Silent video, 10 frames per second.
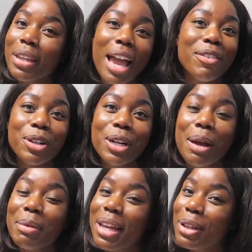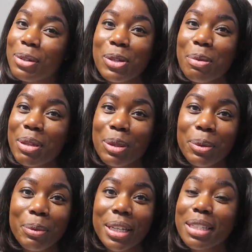ever. I mean, I know it's only been
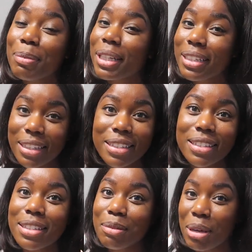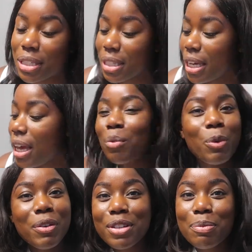3 weeks, but he is. He's amazing.
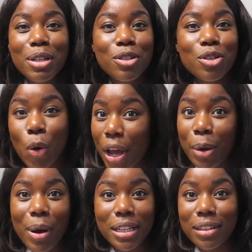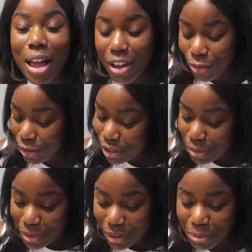We've just been enjoying wedding life. We've
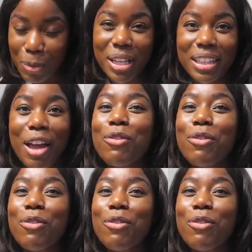just been enjoying